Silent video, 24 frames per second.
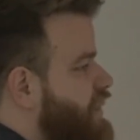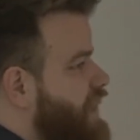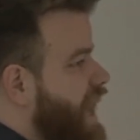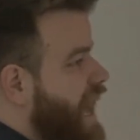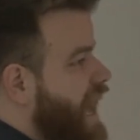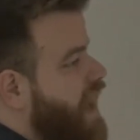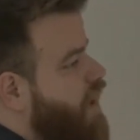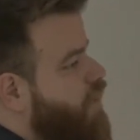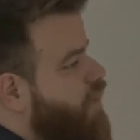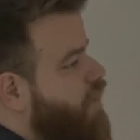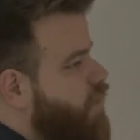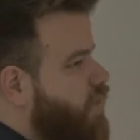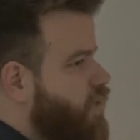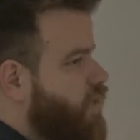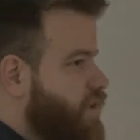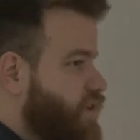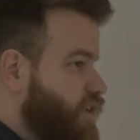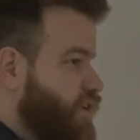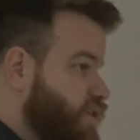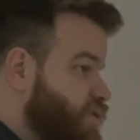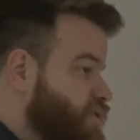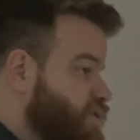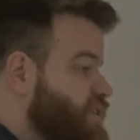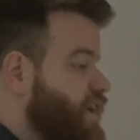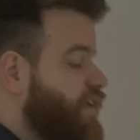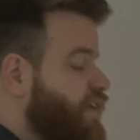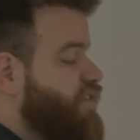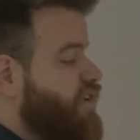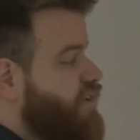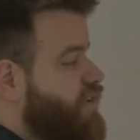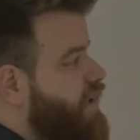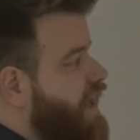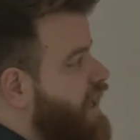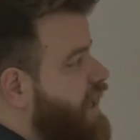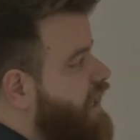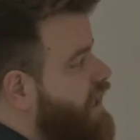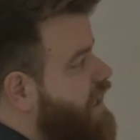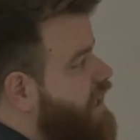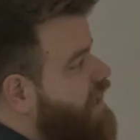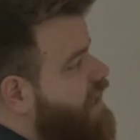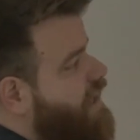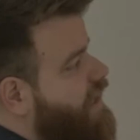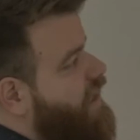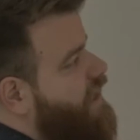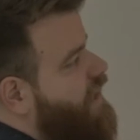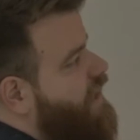now or new stuff you're writing,